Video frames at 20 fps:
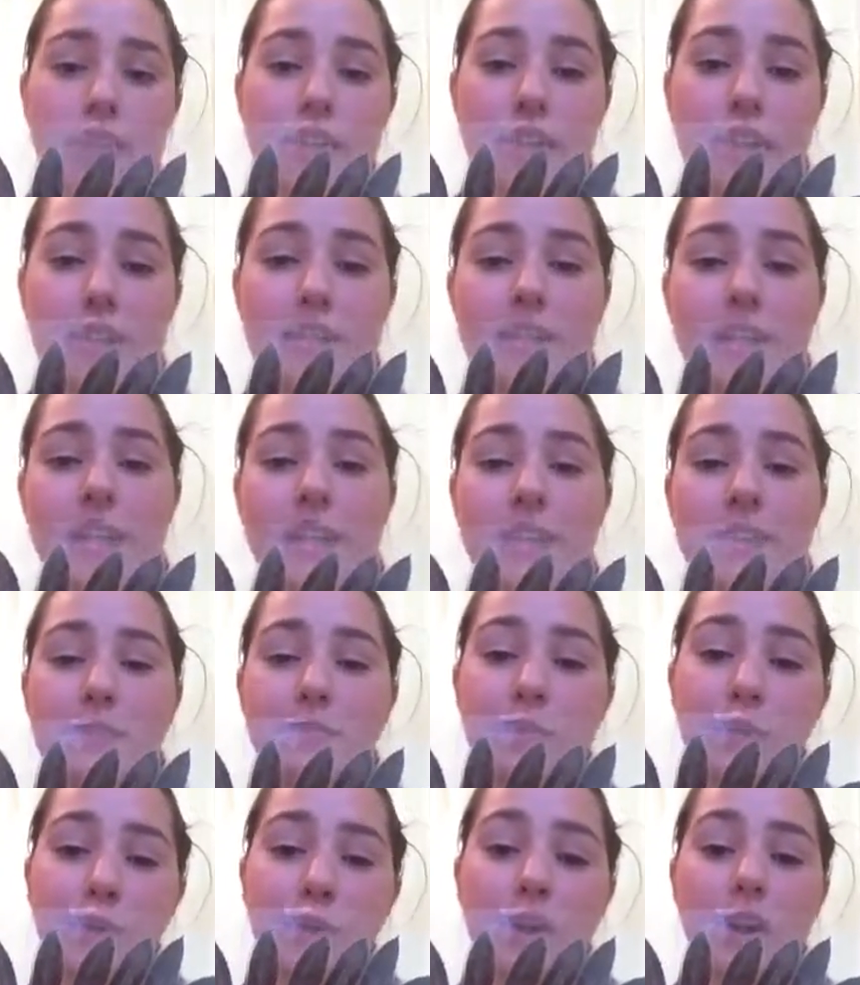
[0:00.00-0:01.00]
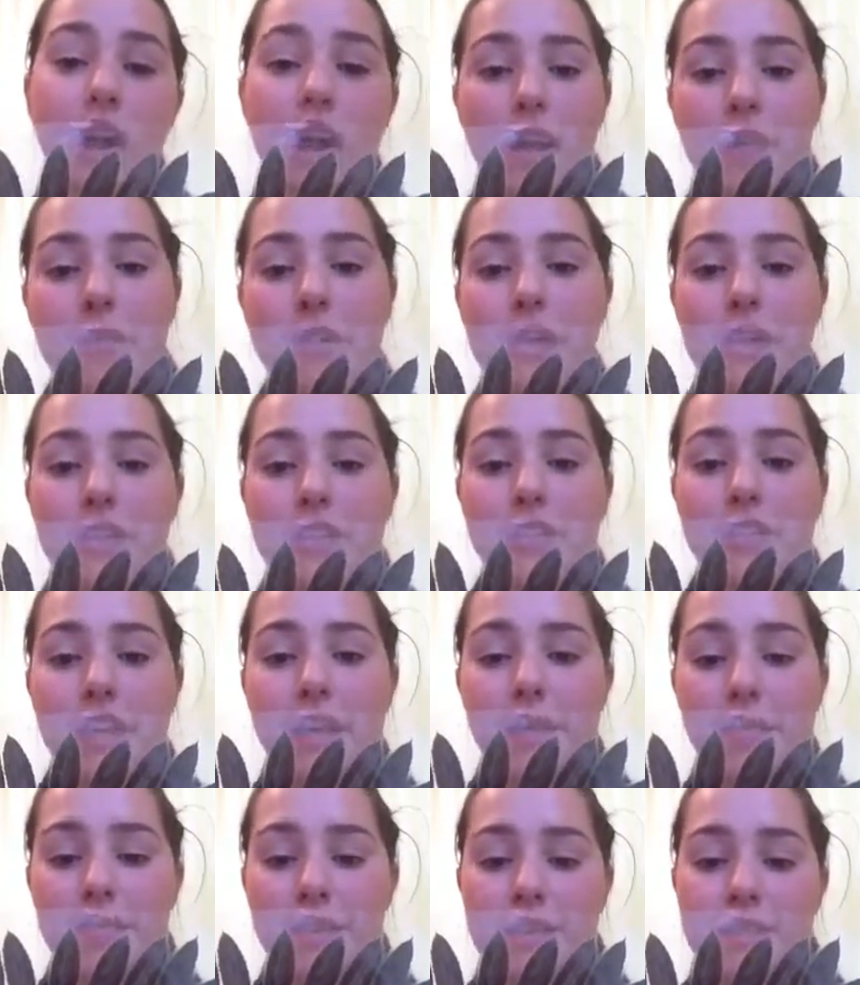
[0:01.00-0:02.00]
is that it's more oblong
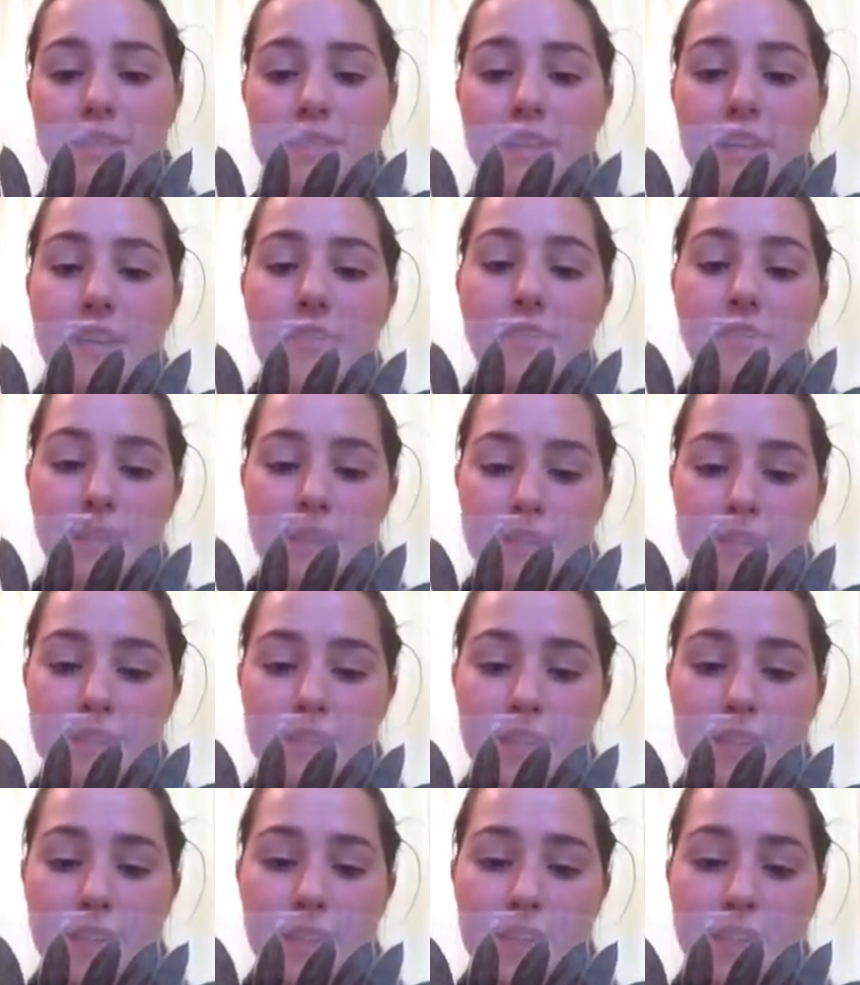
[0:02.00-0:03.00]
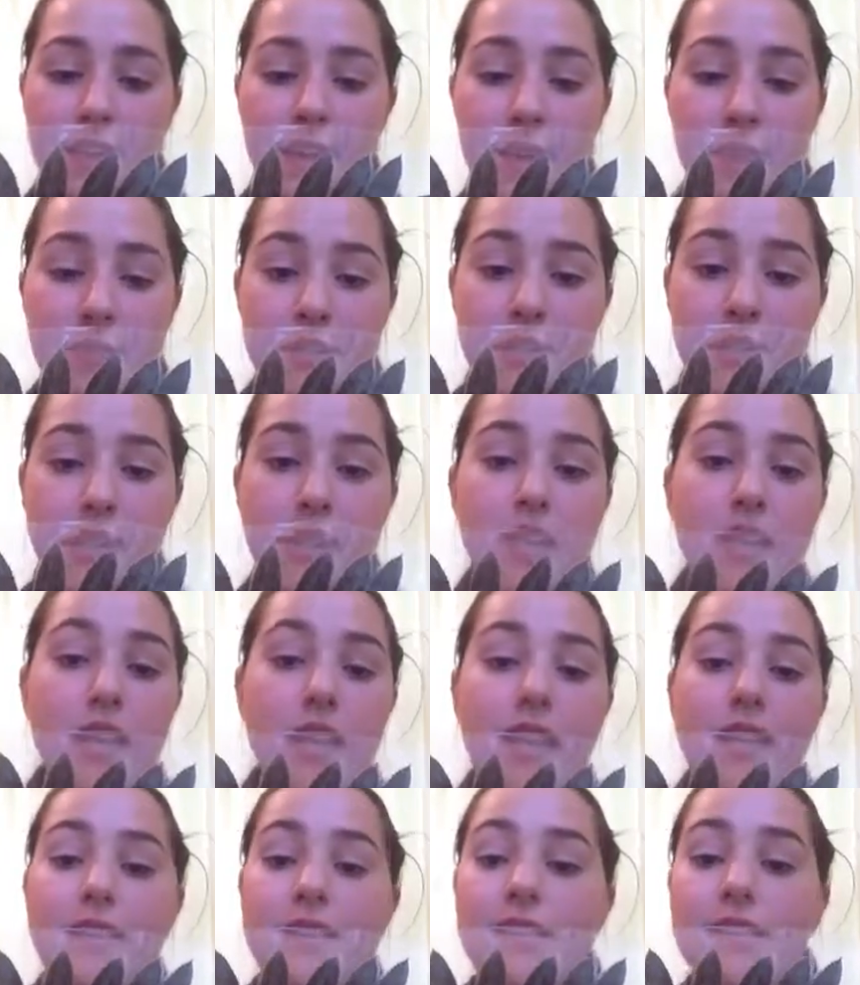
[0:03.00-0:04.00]
shaped instead of lanceolate shaped.
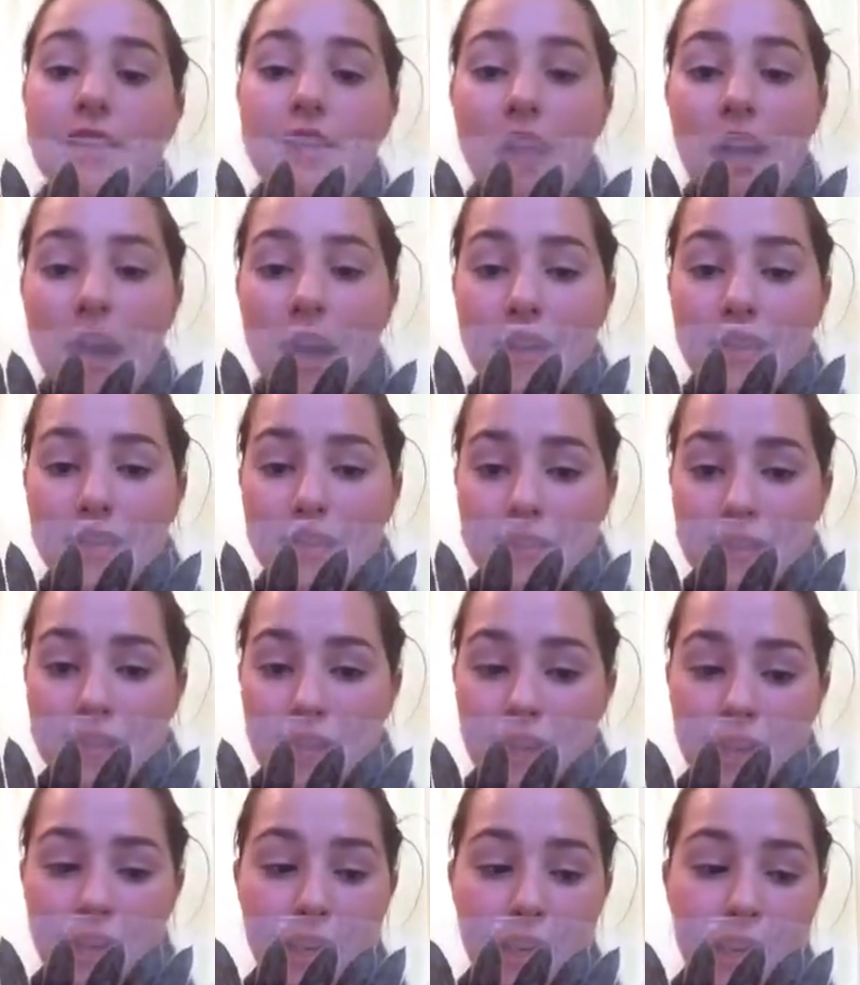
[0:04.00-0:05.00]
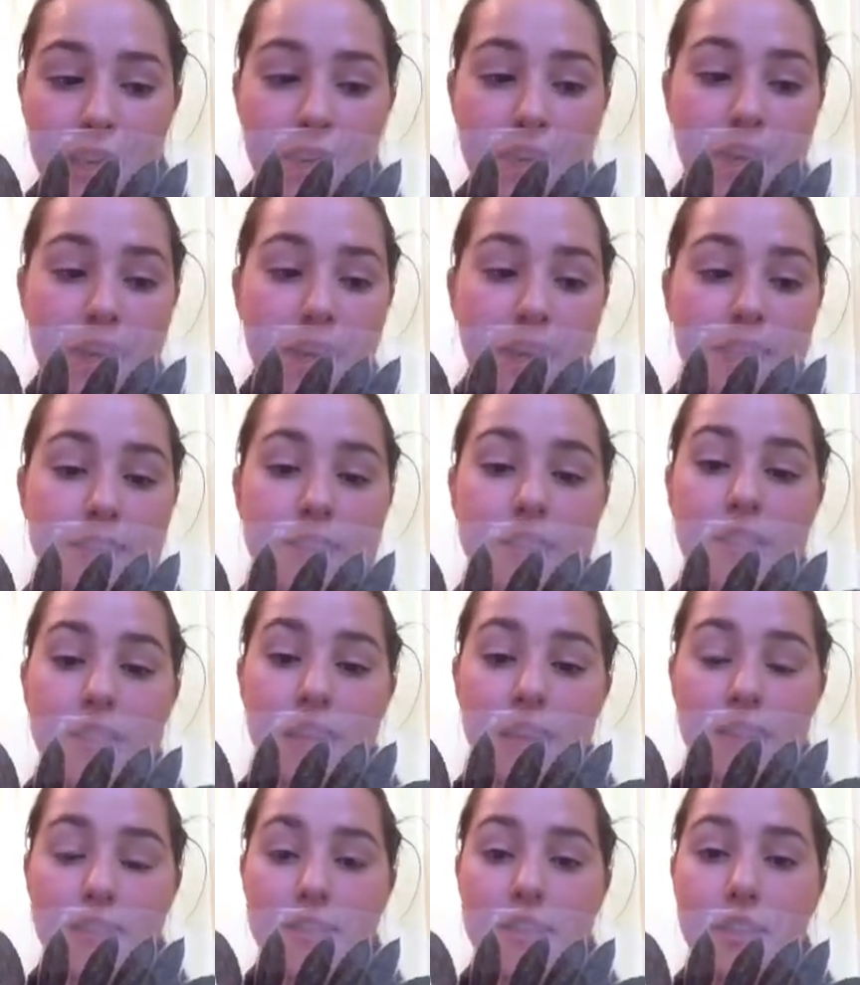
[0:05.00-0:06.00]
It still has teeth and it still
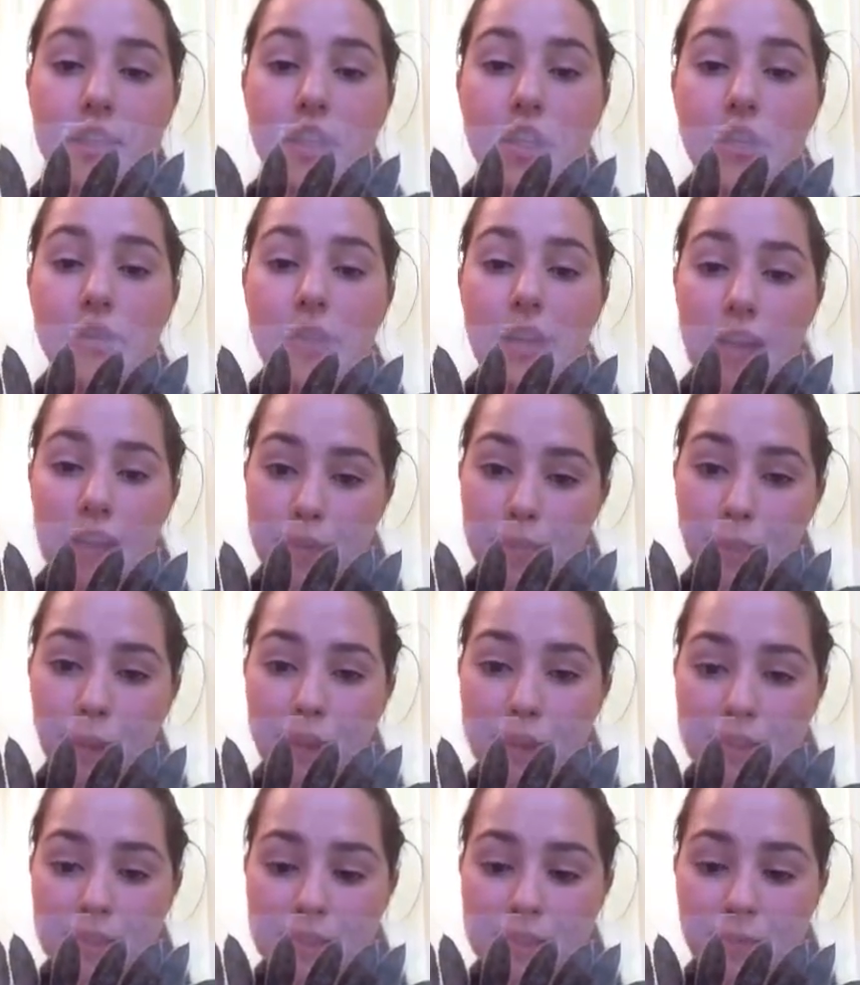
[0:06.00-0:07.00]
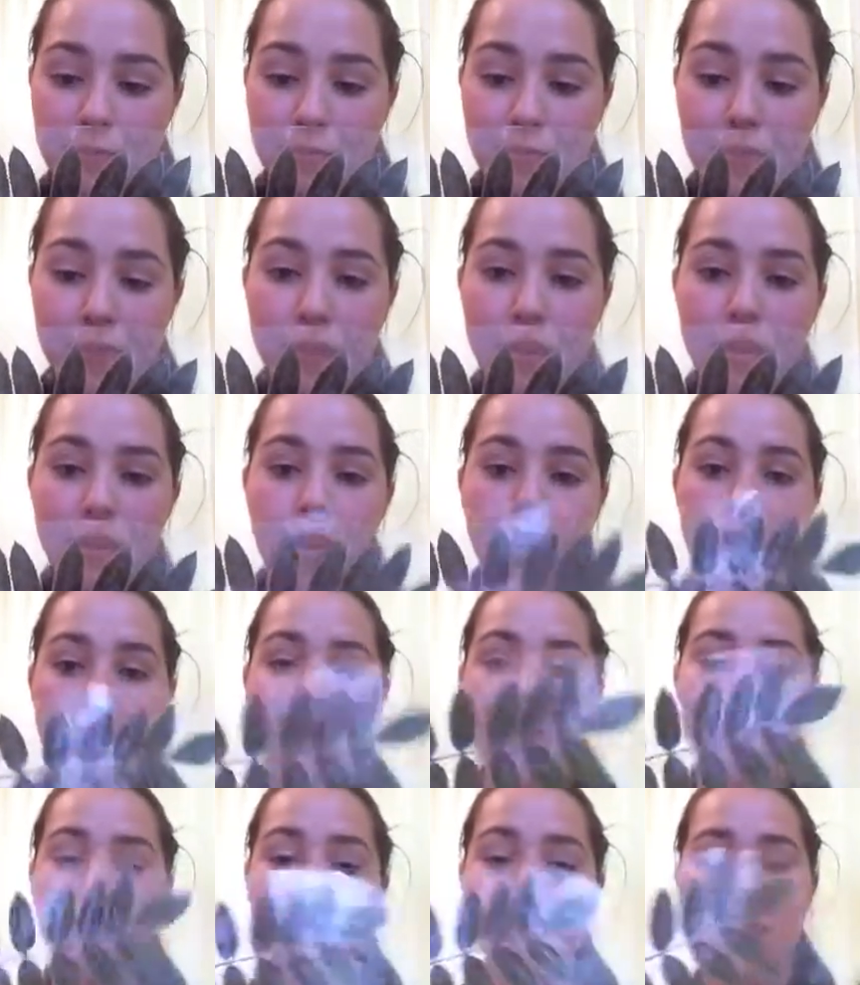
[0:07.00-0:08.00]
has an acute apex.
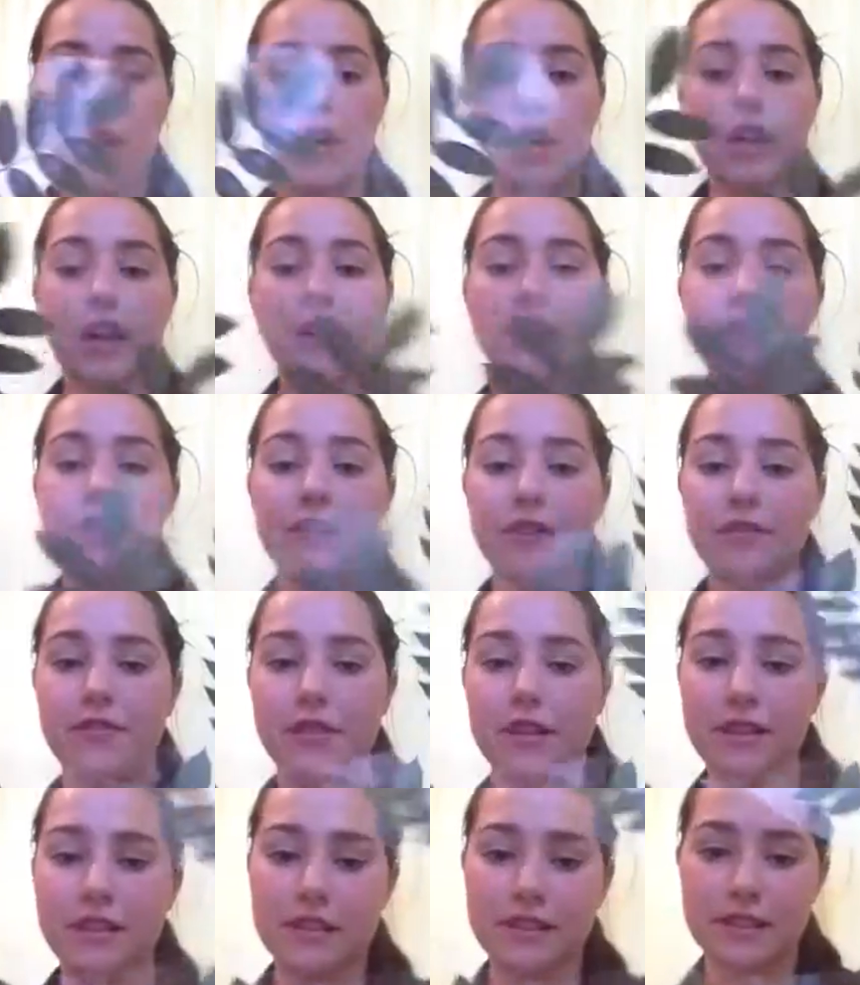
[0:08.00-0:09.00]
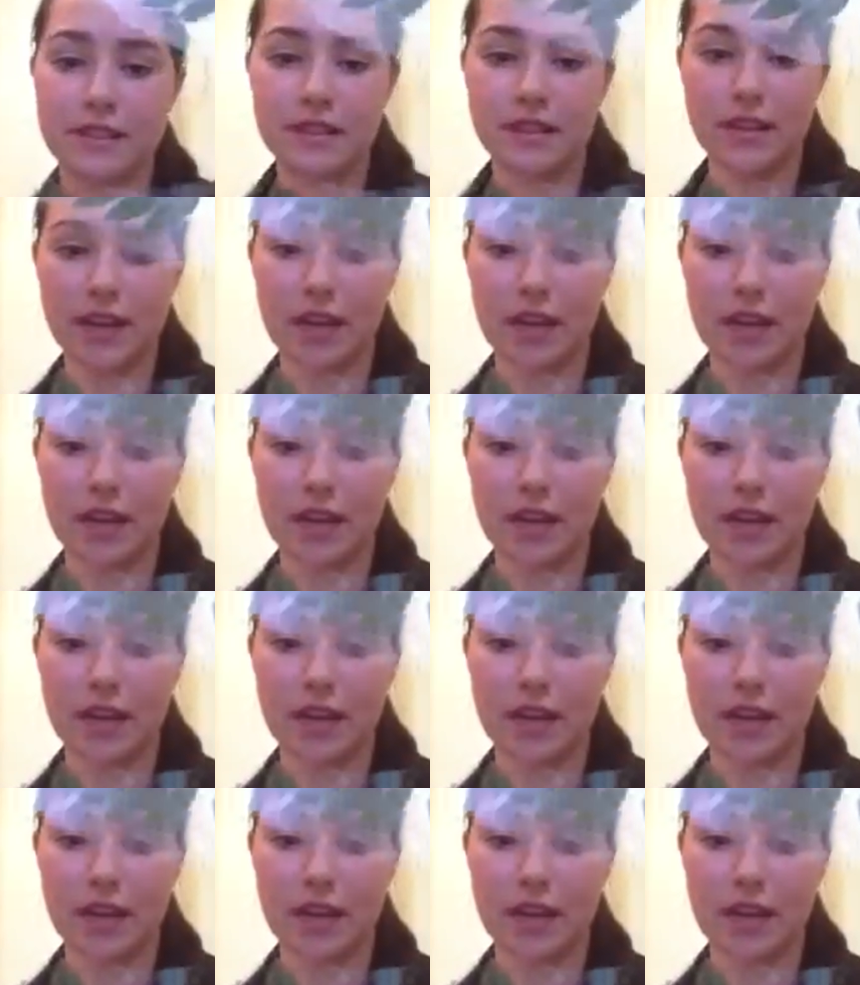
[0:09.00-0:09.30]
Another difference